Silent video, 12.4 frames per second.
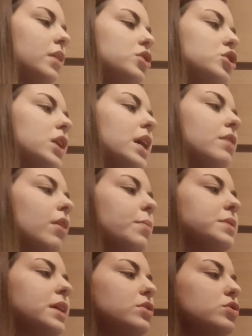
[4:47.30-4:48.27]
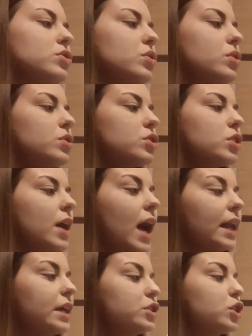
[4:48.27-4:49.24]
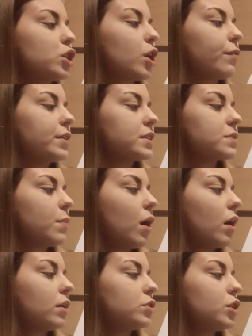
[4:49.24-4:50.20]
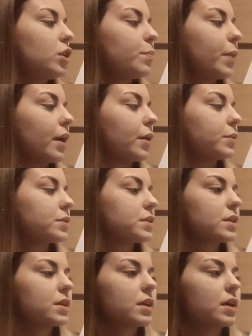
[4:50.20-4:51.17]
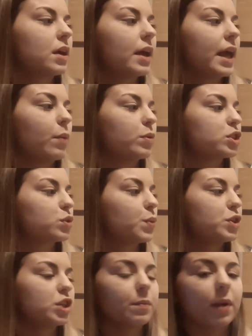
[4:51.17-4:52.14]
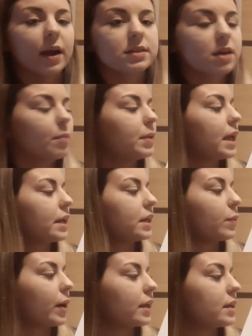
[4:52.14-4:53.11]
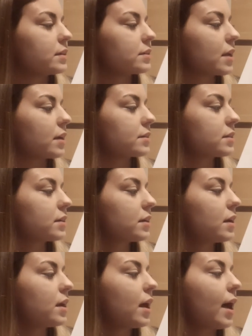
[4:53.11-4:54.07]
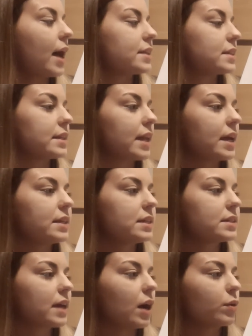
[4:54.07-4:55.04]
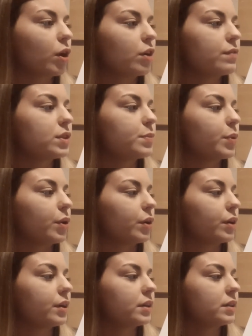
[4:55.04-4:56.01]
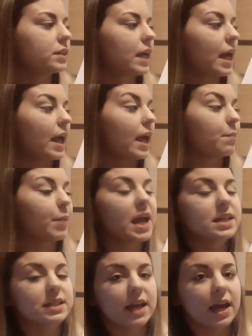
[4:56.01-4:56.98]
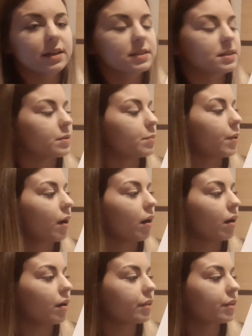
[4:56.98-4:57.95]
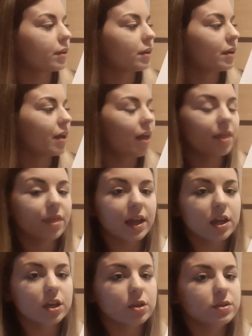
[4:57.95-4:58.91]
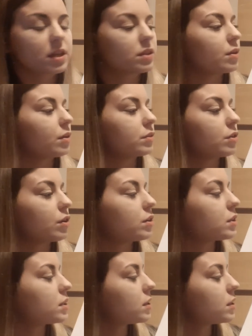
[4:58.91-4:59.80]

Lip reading: "Cheer up," said George, and he took off his smart new belt. "It was squishing my tummy anyway," he said, as he laid it down over the bog. "It made an excellent path." "Thank you," said the dog.